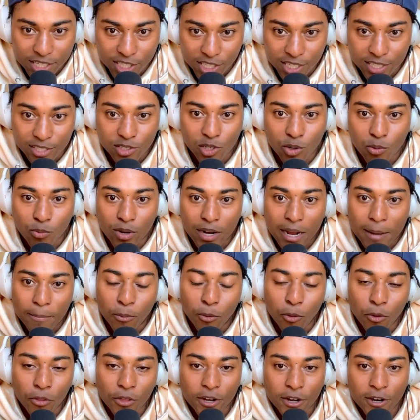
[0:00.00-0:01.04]
So when I pull
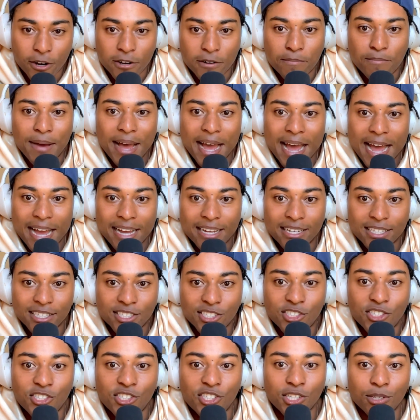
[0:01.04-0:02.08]
the curtain back,
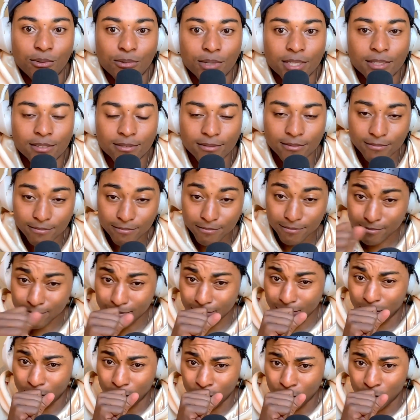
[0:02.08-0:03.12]
she would
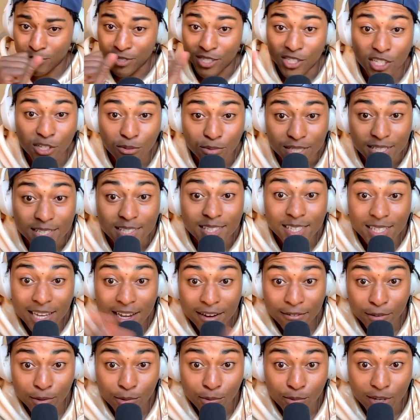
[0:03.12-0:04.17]
see everyone.